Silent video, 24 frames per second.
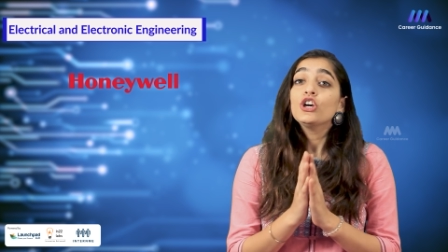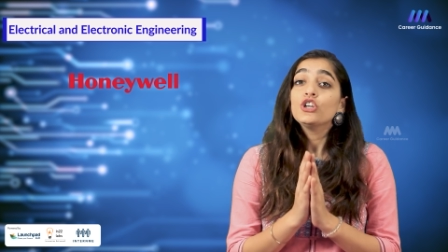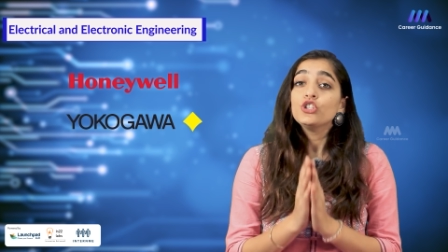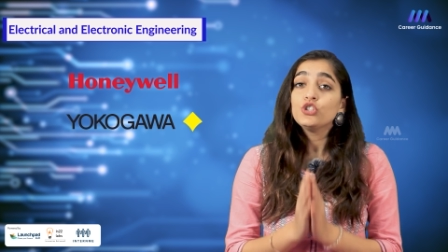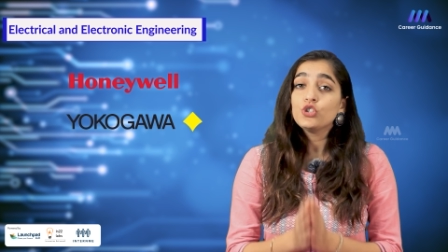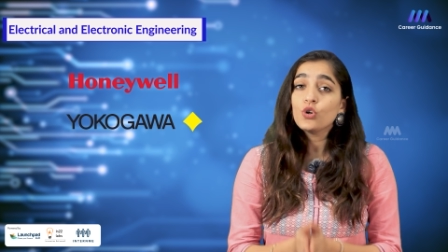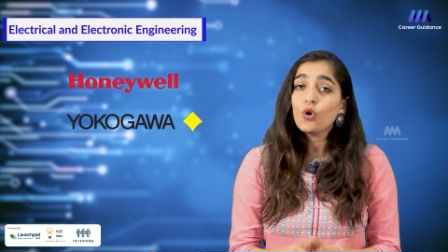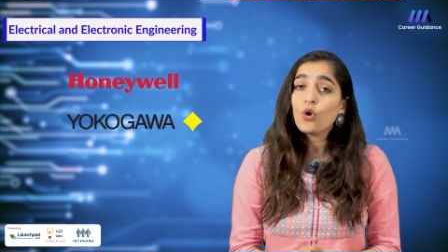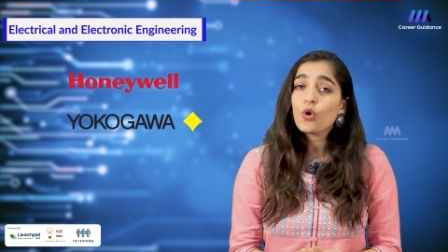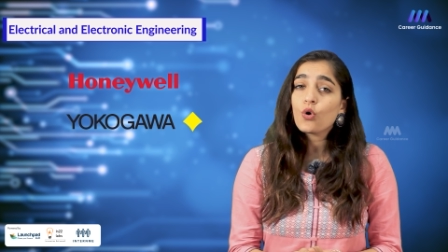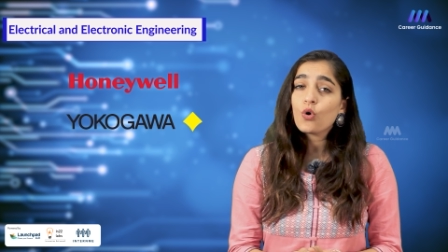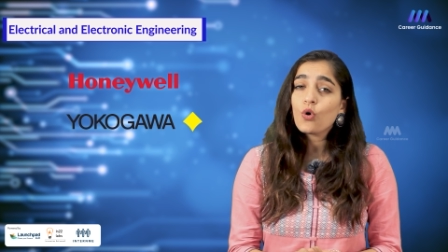
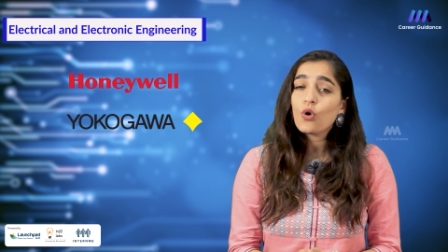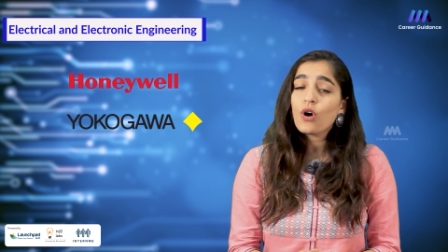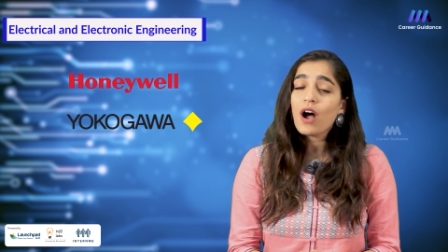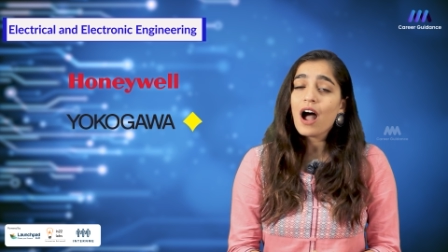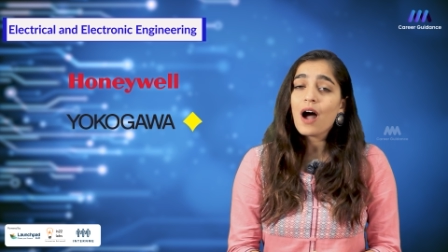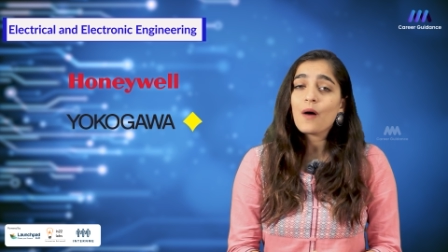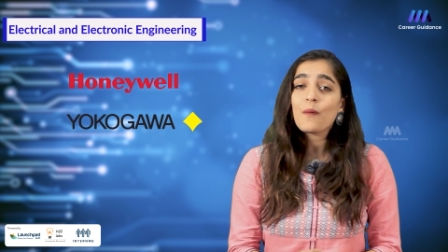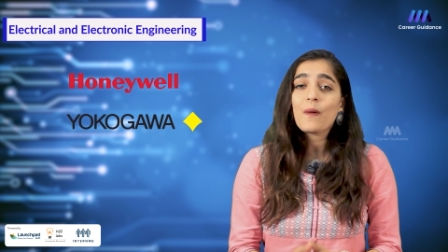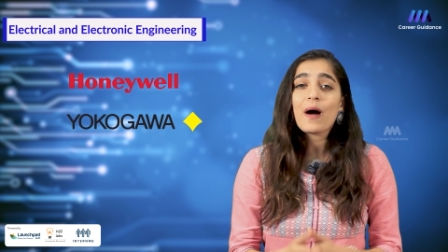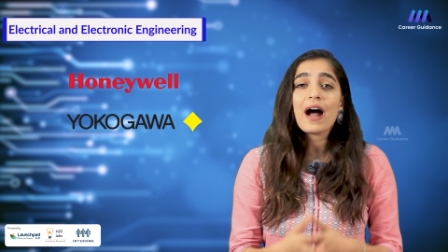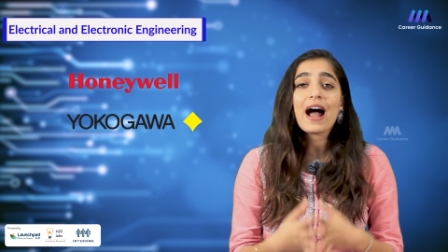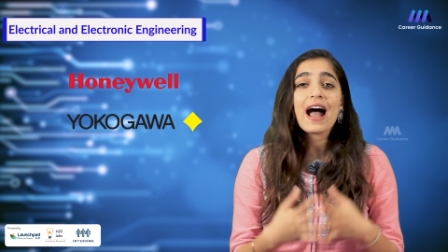
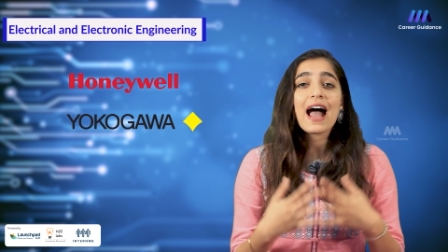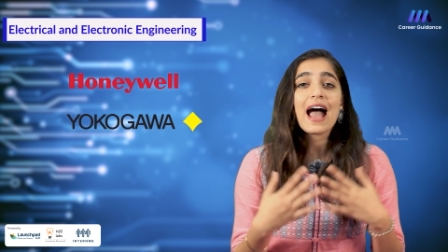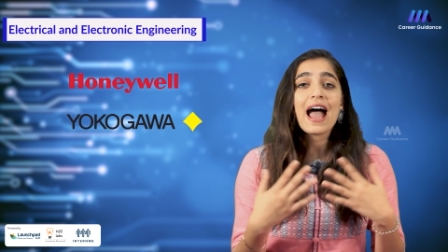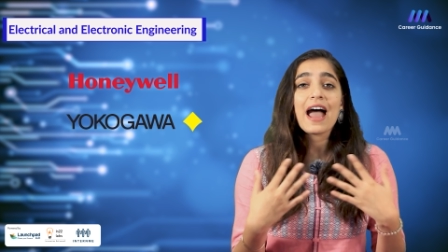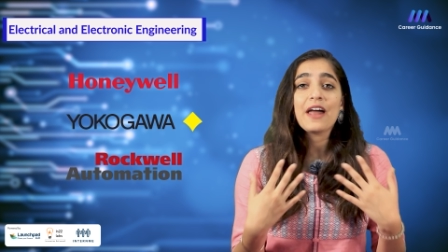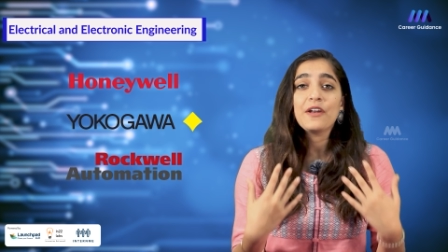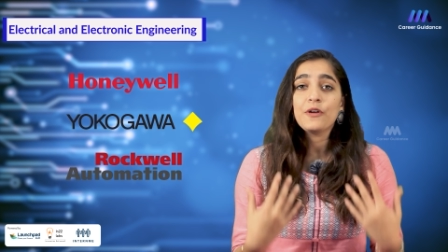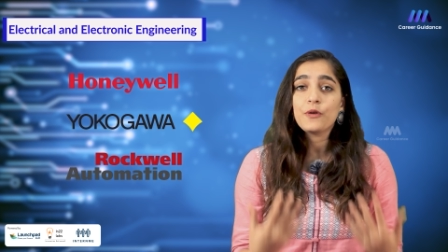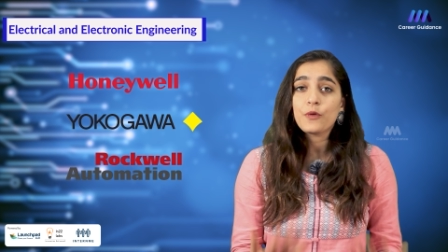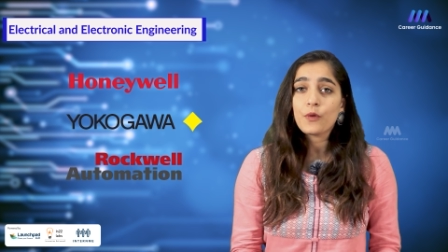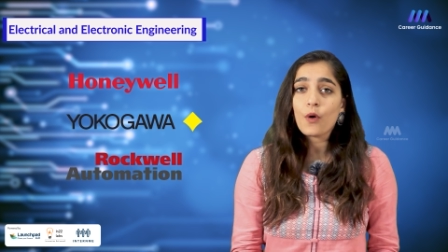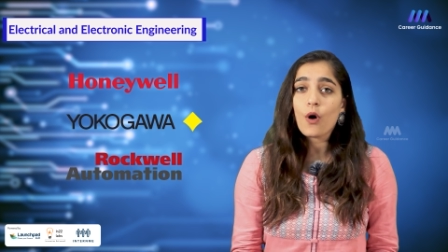Yokogawa
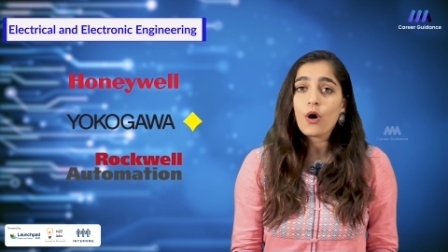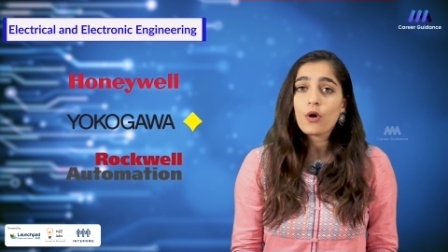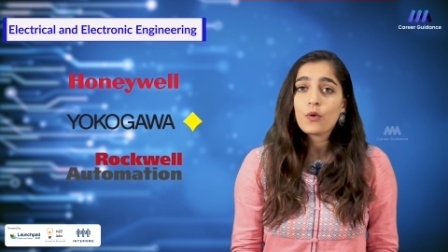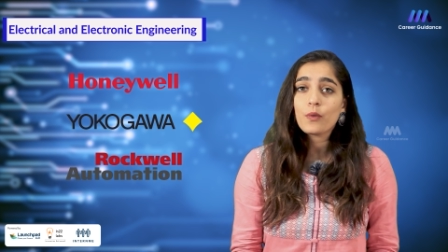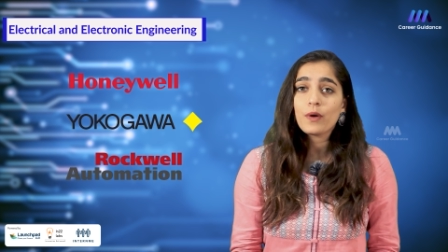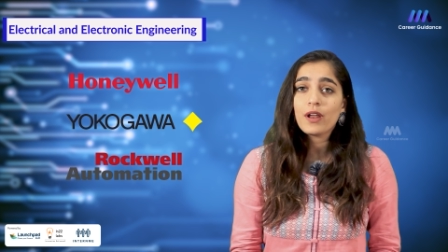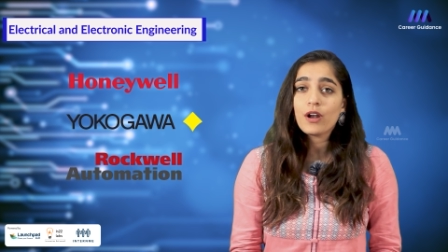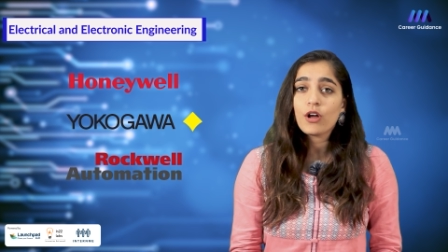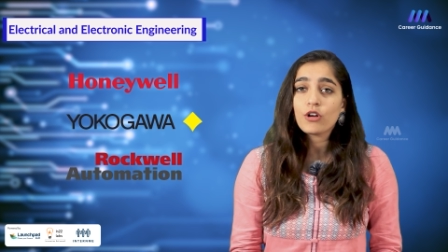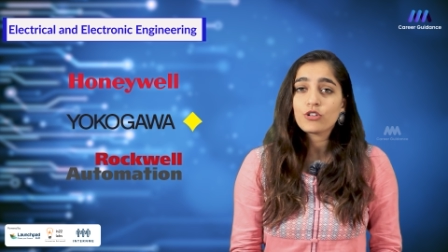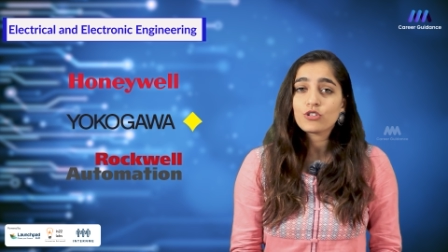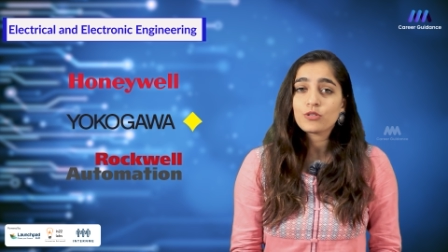and
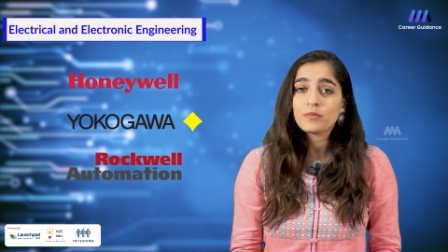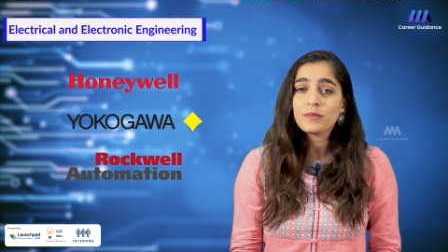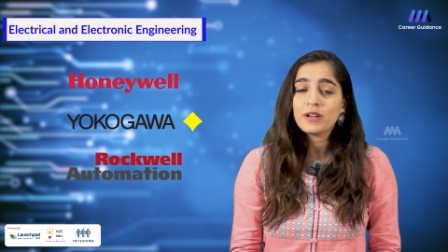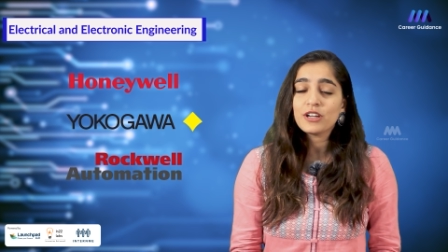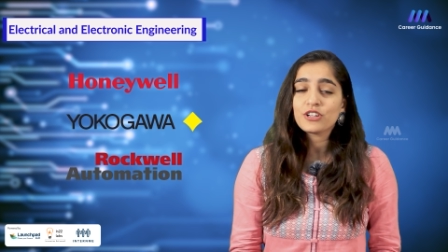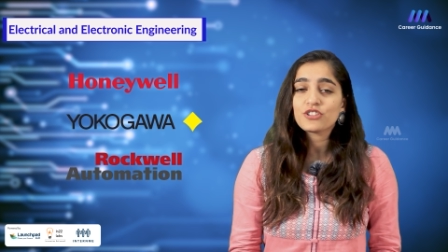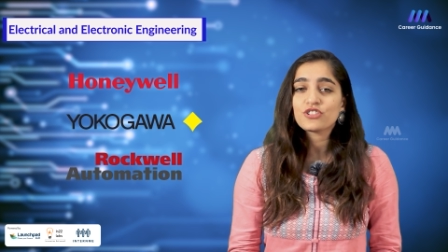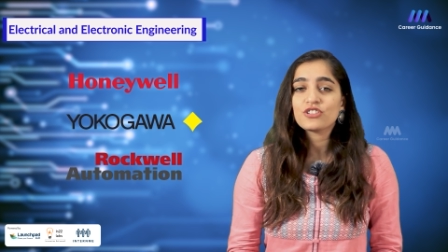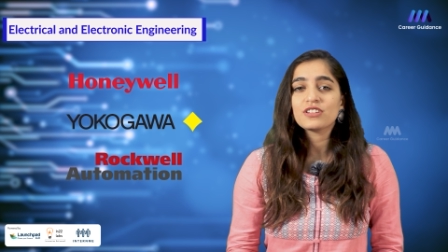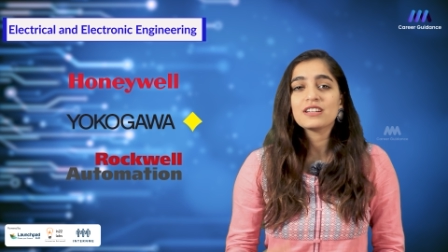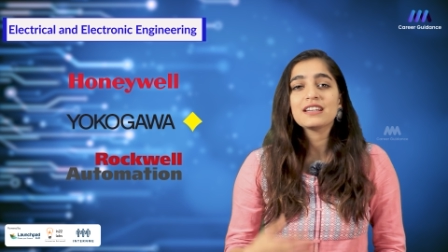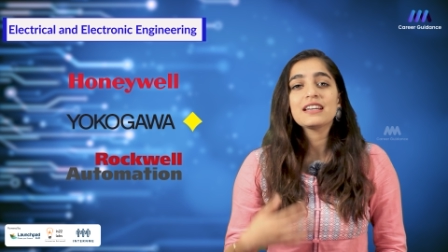Rockwell
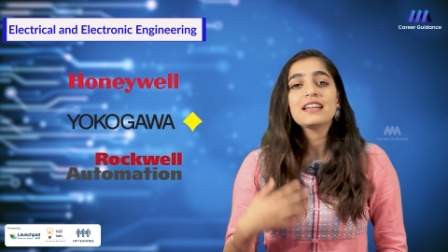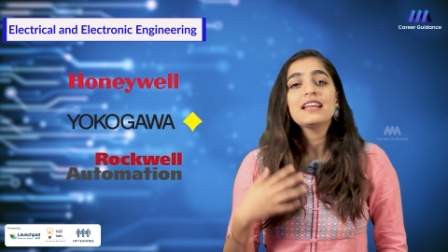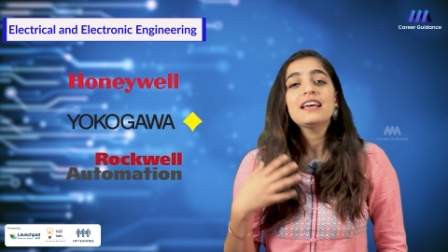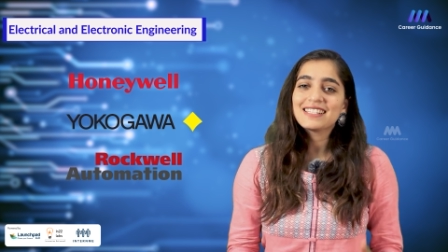Automation.